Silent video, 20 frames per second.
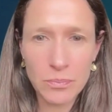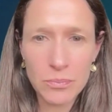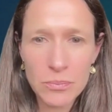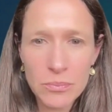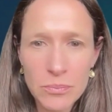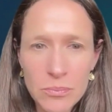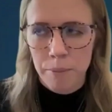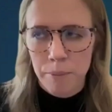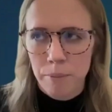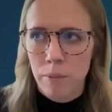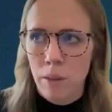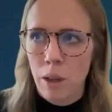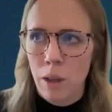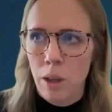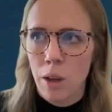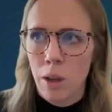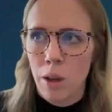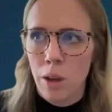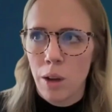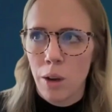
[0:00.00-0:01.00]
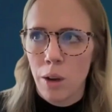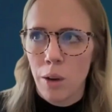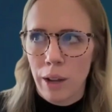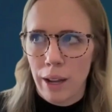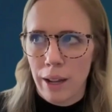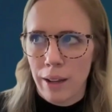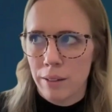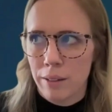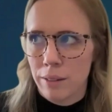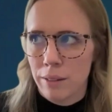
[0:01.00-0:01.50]
Yeah.
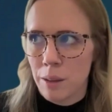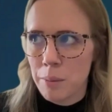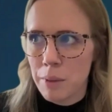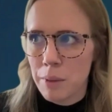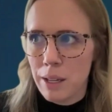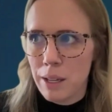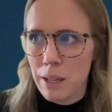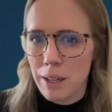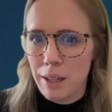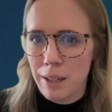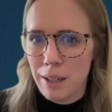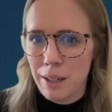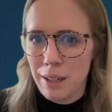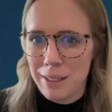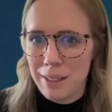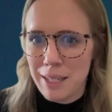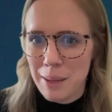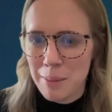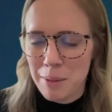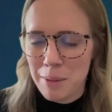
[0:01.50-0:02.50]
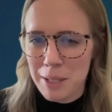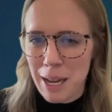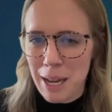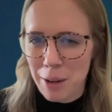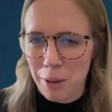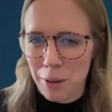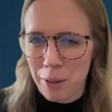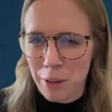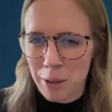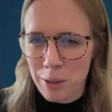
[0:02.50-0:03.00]
Okay, let me attempt to
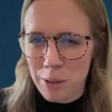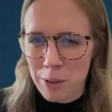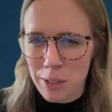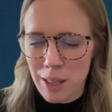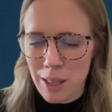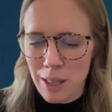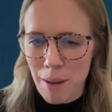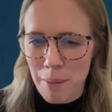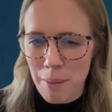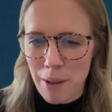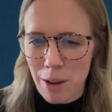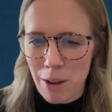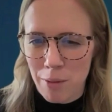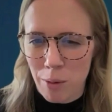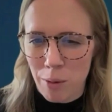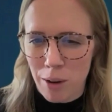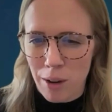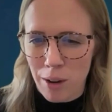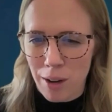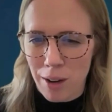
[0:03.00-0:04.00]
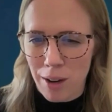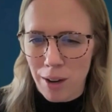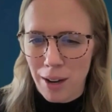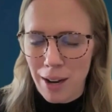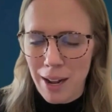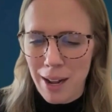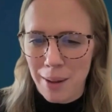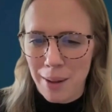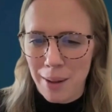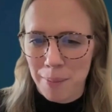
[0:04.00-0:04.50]
tackle those. They might be out of order.
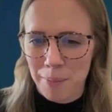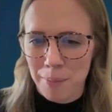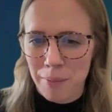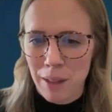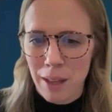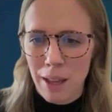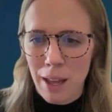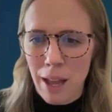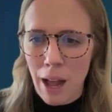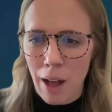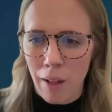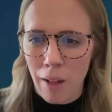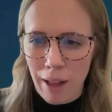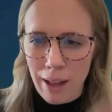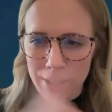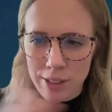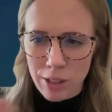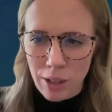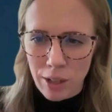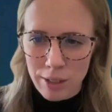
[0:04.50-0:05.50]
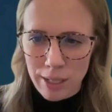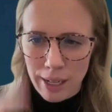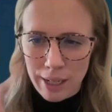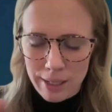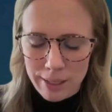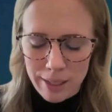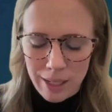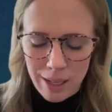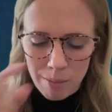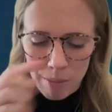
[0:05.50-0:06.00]
I'll ask our
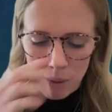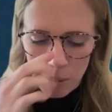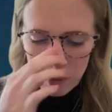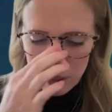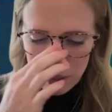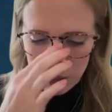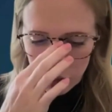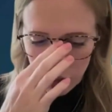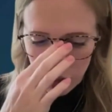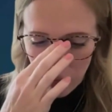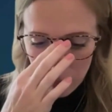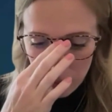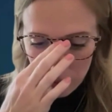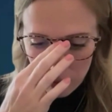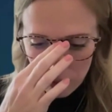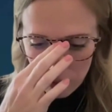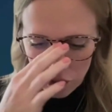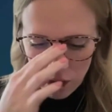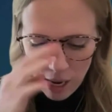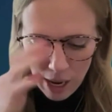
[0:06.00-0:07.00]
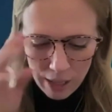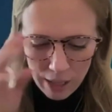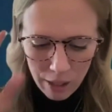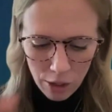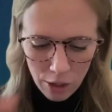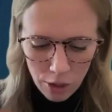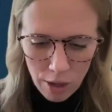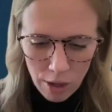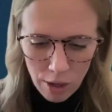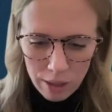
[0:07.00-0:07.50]
data team maybe to chime in the chat
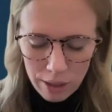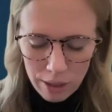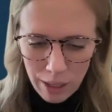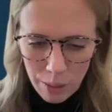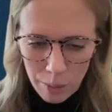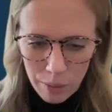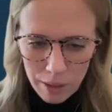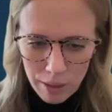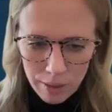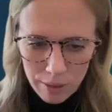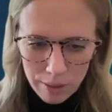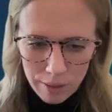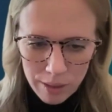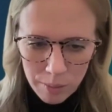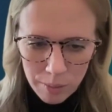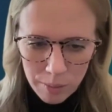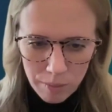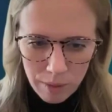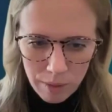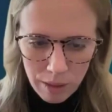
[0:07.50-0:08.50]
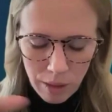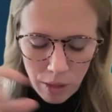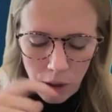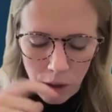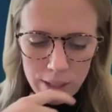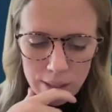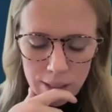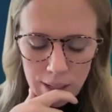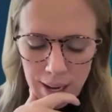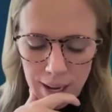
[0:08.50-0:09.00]
concurrently with some of the
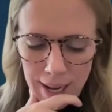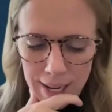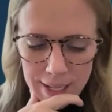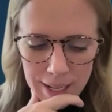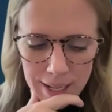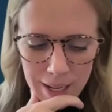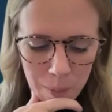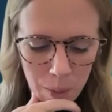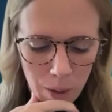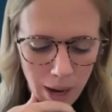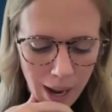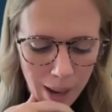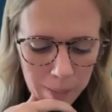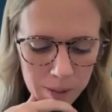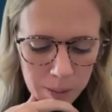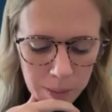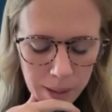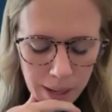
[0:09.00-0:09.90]
thoughts on AD perhaps.